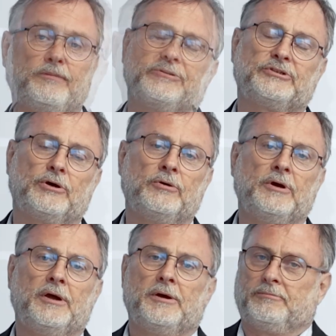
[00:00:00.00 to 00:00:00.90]
And so
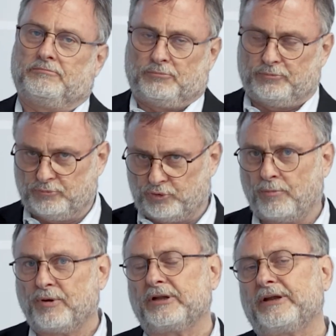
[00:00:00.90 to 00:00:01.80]

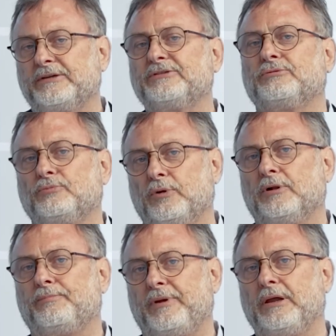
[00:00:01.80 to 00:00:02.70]
robotics
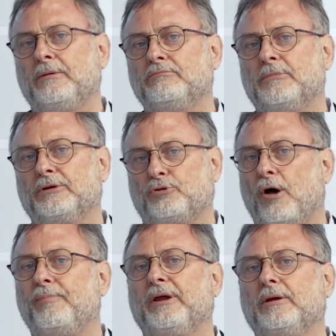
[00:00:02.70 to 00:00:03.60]
will be a
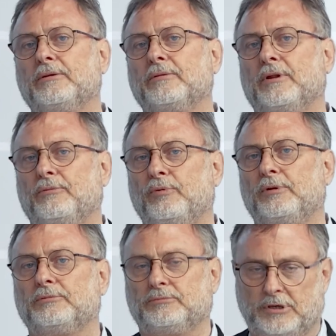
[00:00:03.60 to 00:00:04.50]
topic that
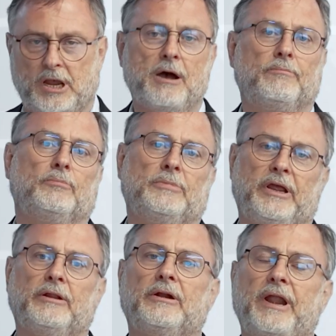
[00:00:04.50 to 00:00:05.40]
will come
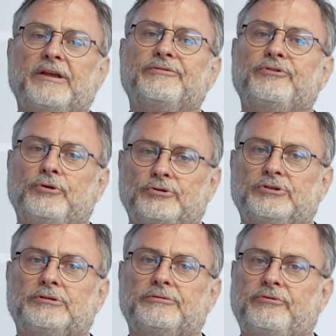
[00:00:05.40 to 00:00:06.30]
in the next
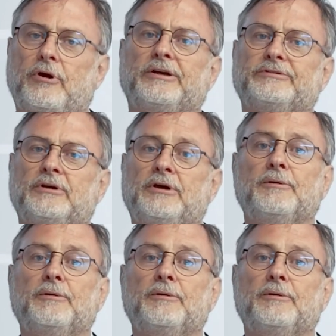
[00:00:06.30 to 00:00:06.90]
future for us.